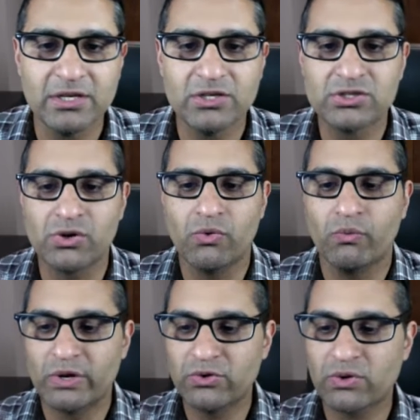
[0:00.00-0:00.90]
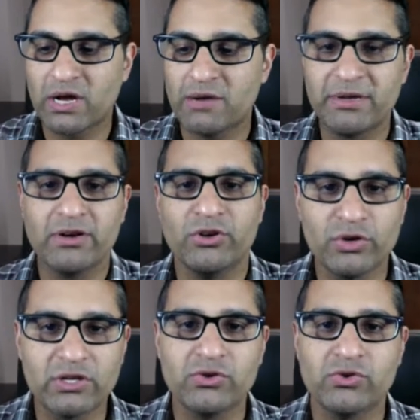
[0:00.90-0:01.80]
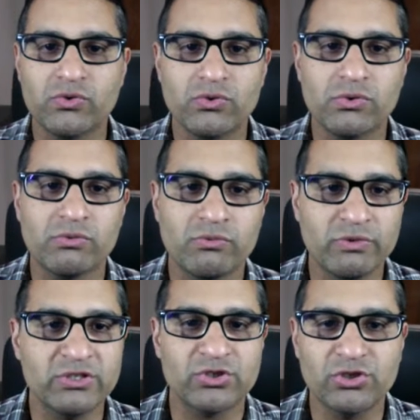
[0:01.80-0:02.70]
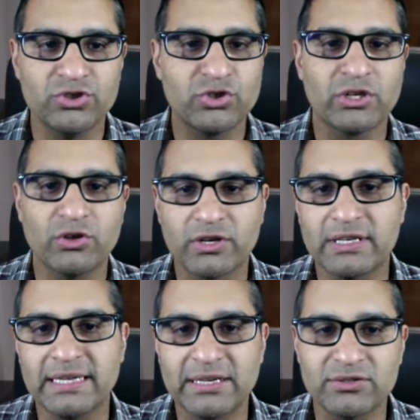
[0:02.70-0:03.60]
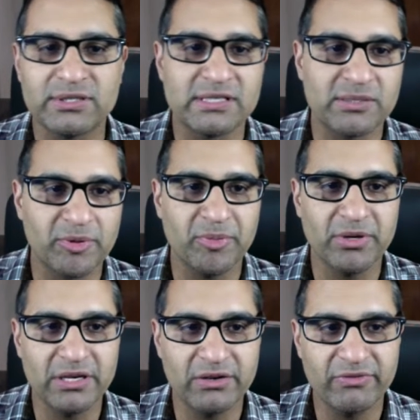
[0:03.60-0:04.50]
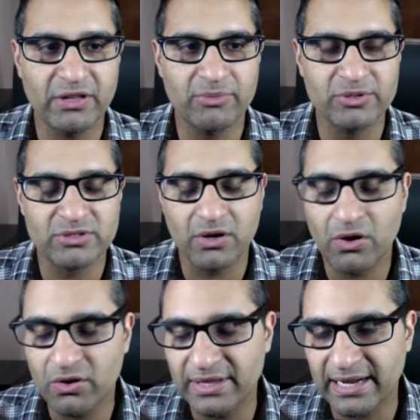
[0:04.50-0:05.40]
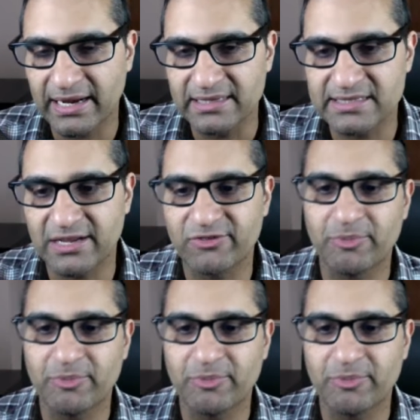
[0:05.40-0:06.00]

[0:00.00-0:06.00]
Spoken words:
So when you come here, you can do research, you can look into the ecosystem, community, developers, all that kind of stuff.